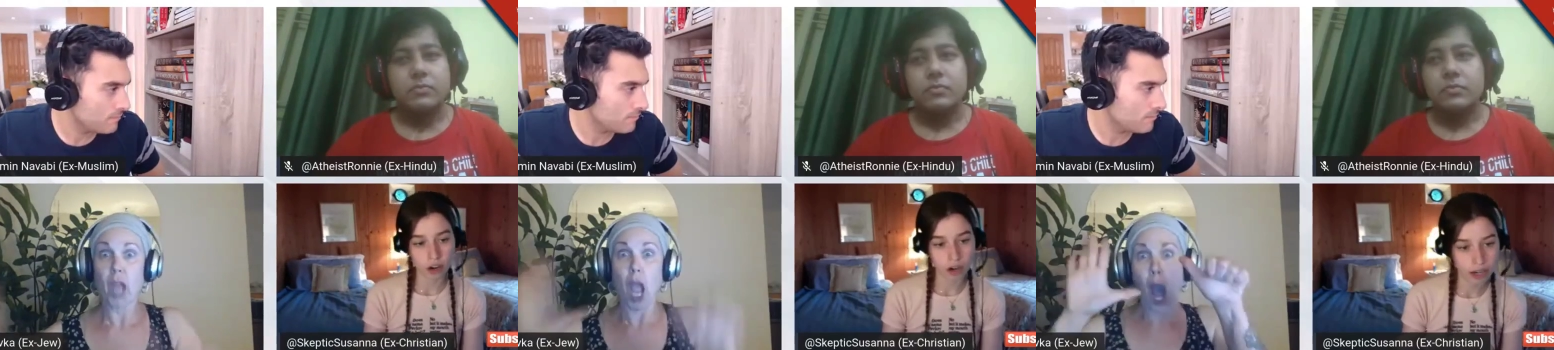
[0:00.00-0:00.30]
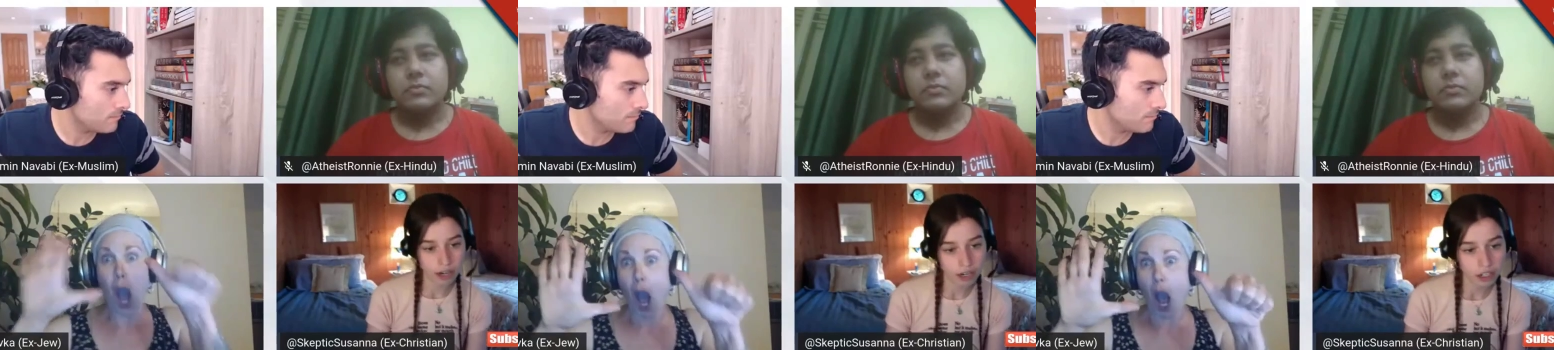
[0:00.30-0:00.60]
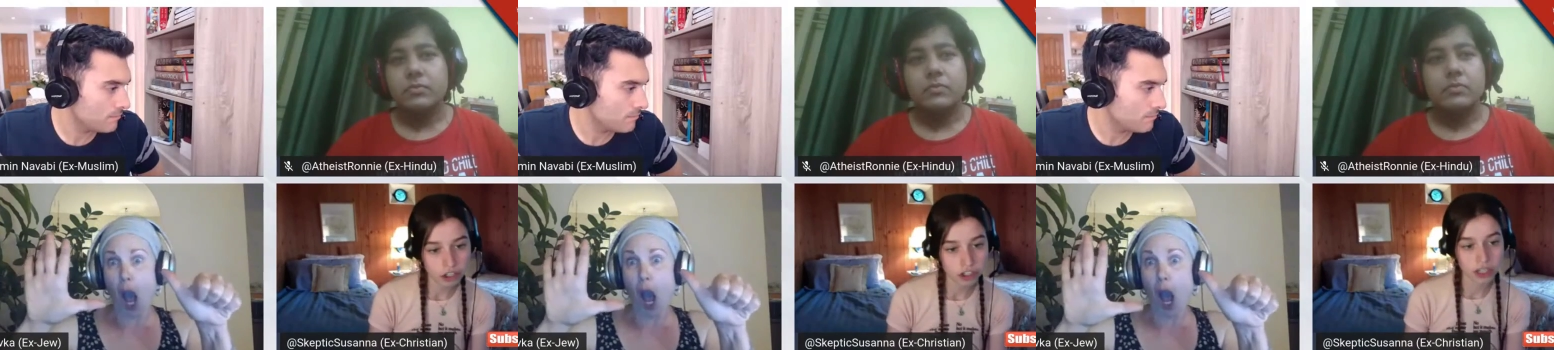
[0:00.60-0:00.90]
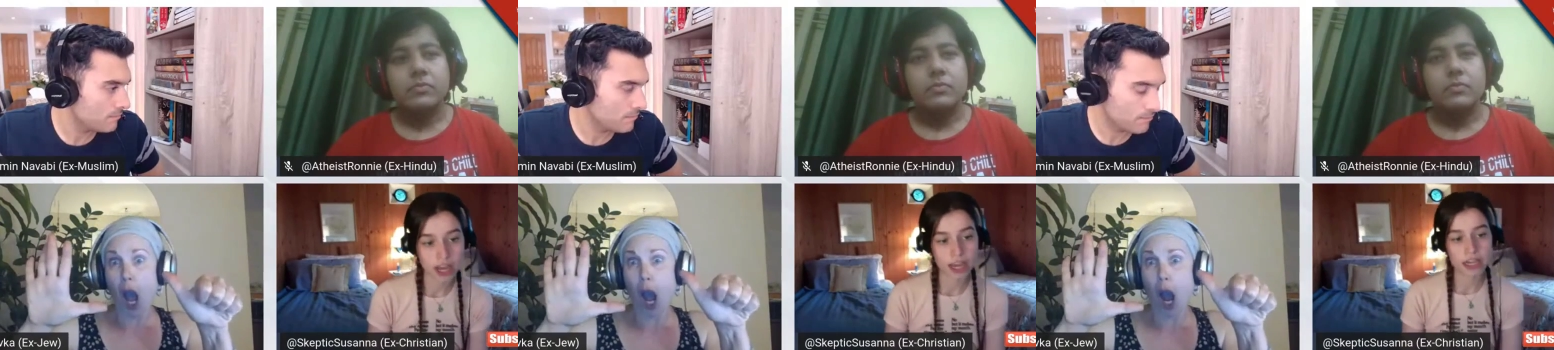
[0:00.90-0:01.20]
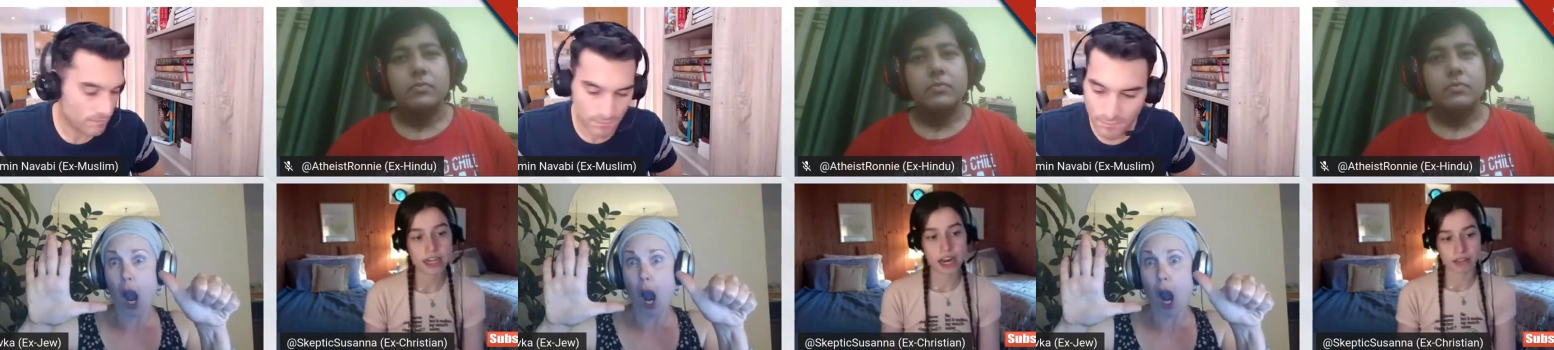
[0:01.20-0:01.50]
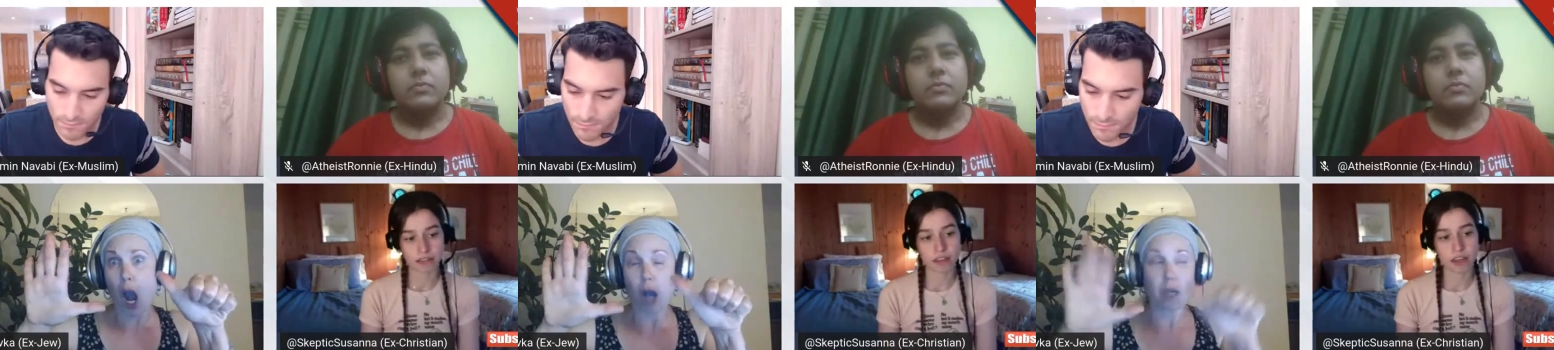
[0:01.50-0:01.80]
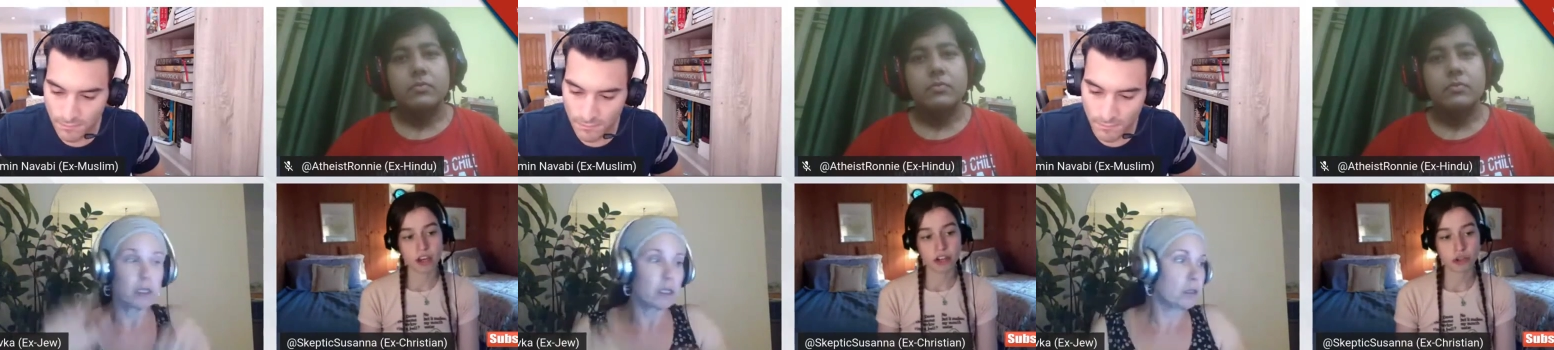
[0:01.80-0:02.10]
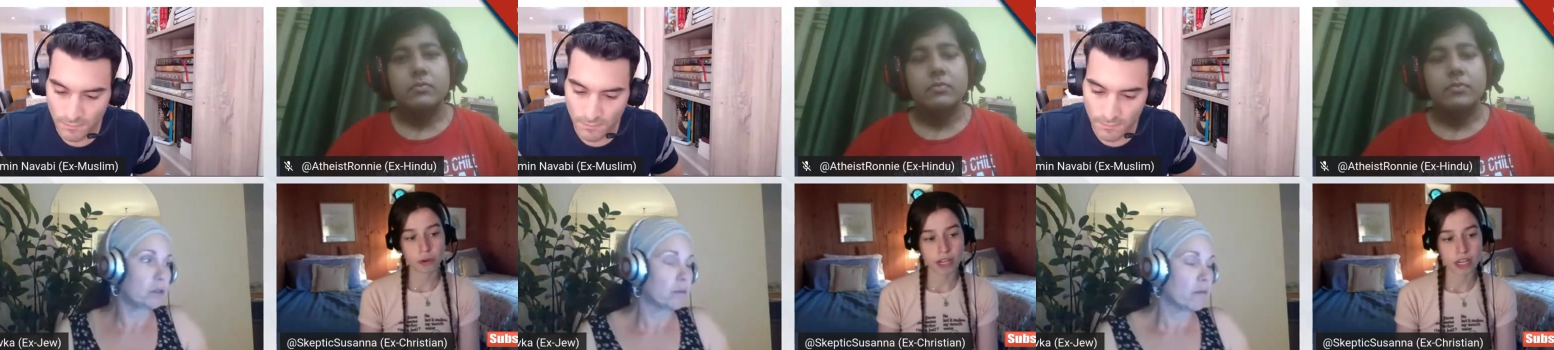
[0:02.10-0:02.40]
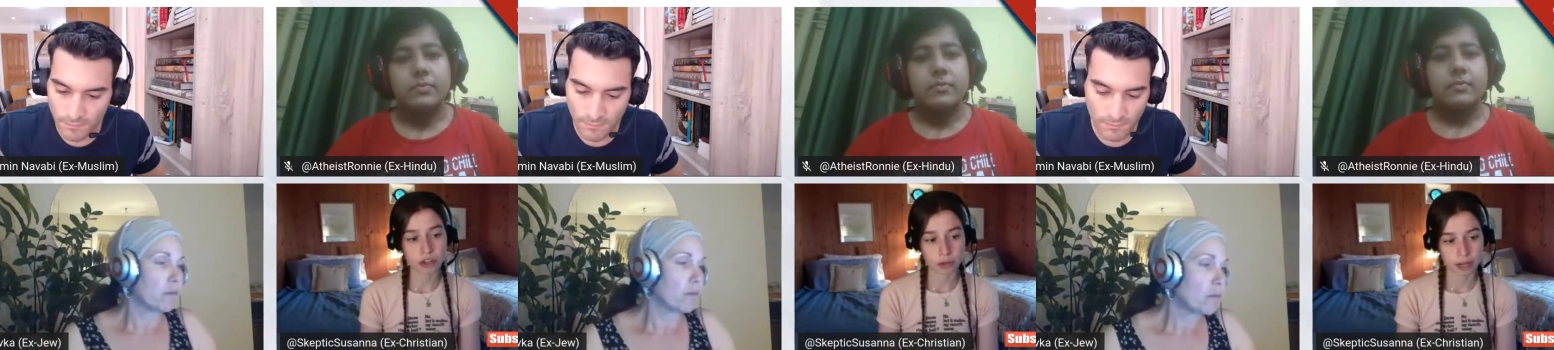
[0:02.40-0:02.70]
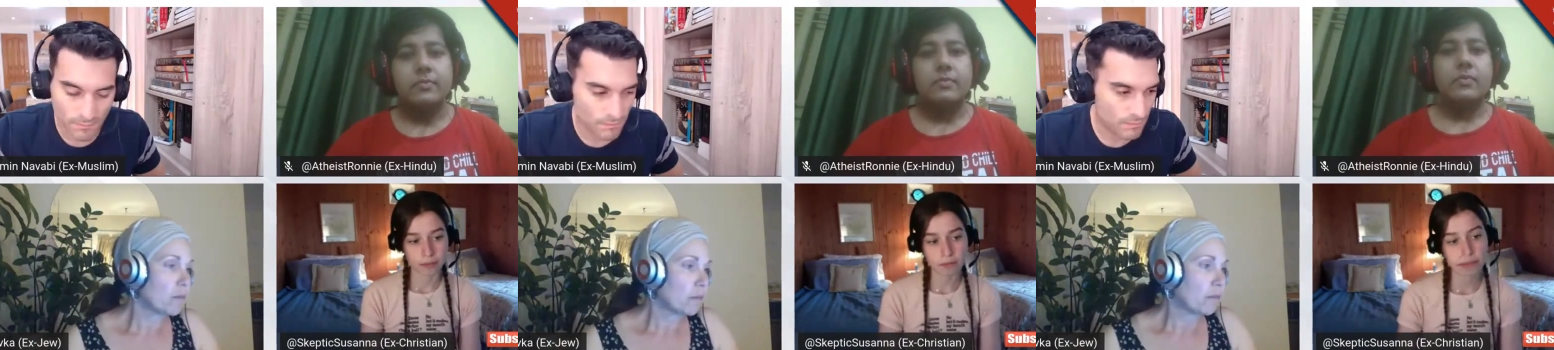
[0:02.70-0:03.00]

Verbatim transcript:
Speaker 1: on July ninth, twenty twenty.